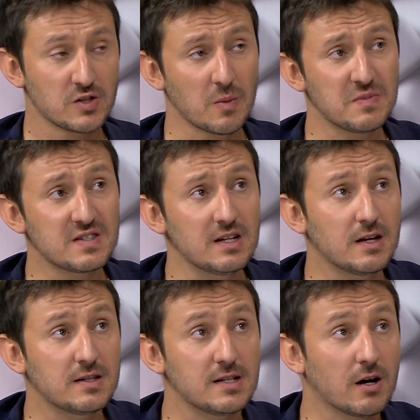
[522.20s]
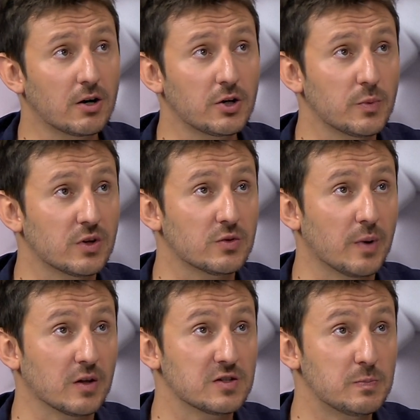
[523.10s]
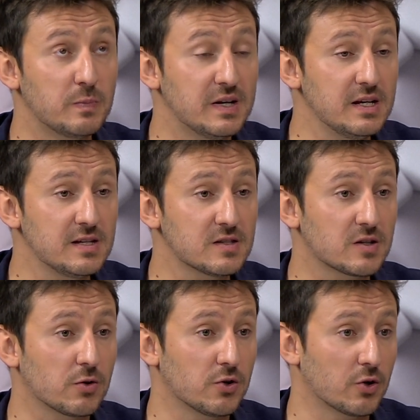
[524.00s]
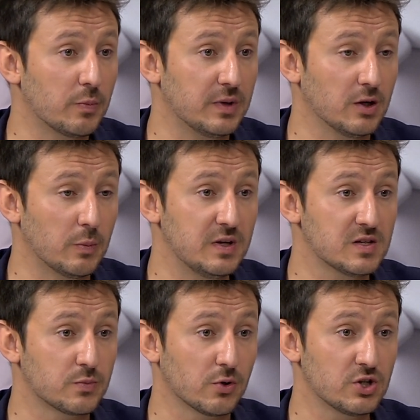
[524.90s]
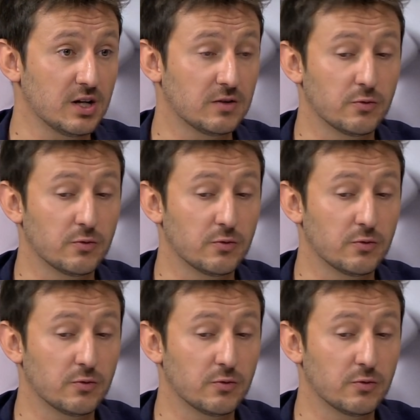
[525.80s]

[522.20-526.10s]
Some say that the argument about peace, Europe being a peace project,